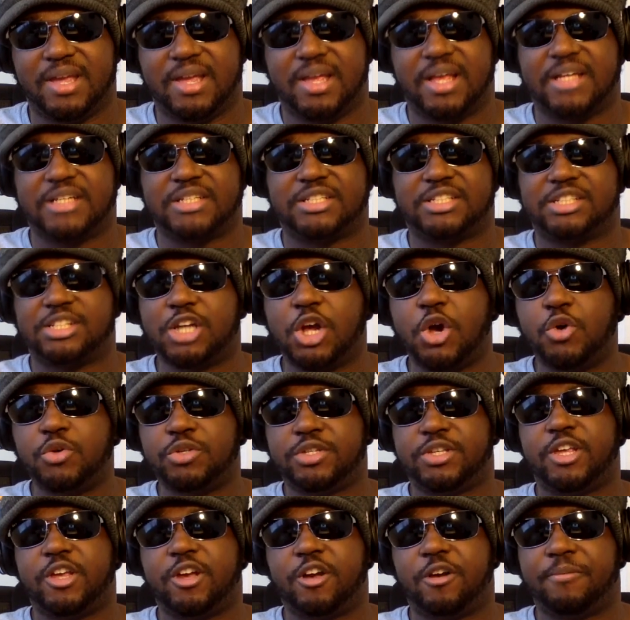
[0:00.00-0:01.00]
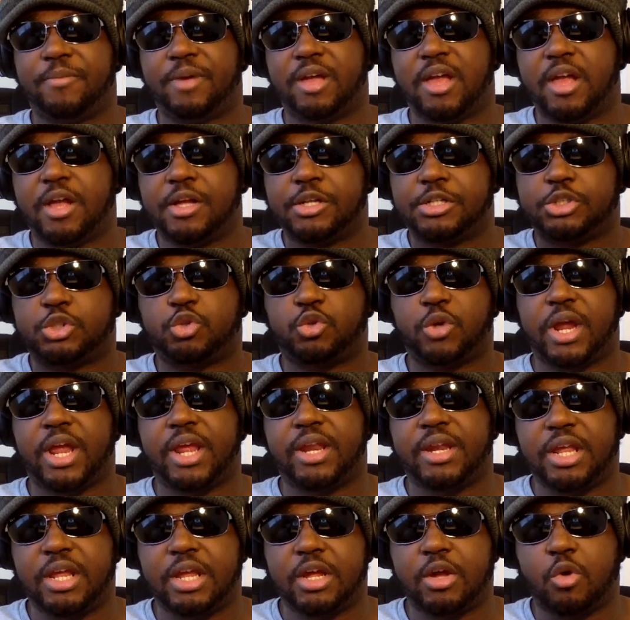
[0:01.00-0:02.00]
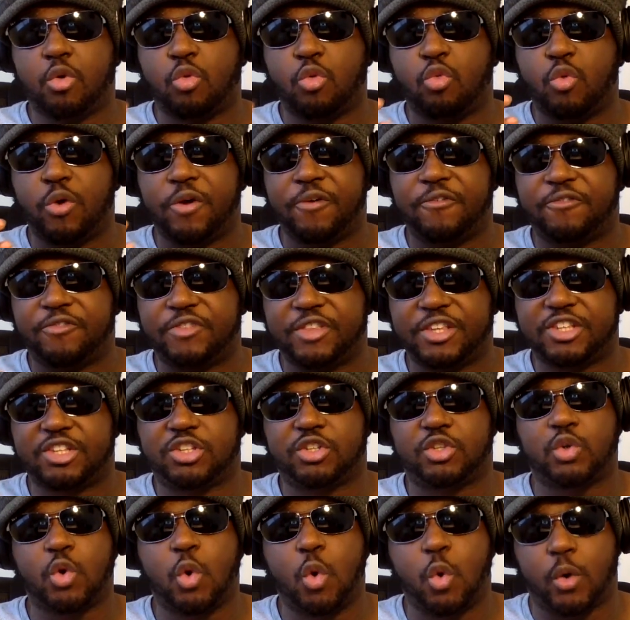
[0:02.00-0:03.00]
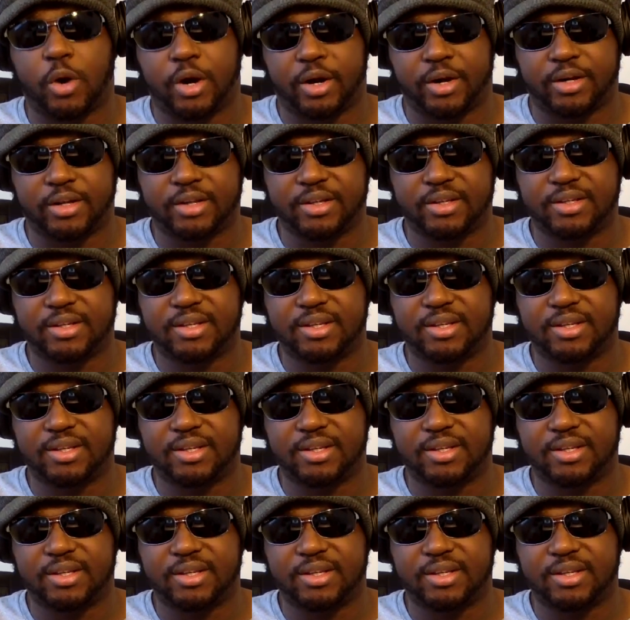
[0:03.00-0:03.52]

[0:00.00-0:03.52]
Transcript: It shows him training with the sword.